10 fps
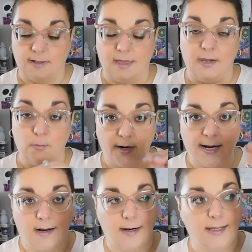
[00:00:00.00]
I've been
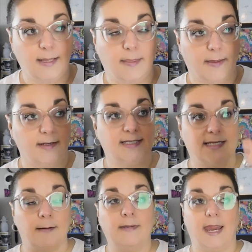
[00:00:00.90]
working on it, but
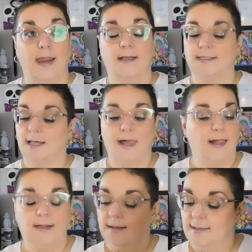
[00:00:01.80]
some days
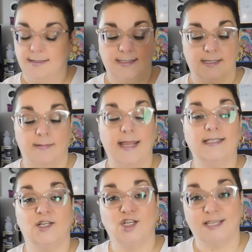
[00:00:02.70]

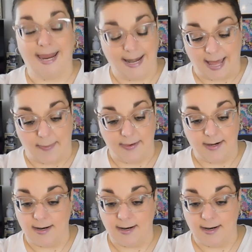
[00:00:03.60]
it just ain't happening.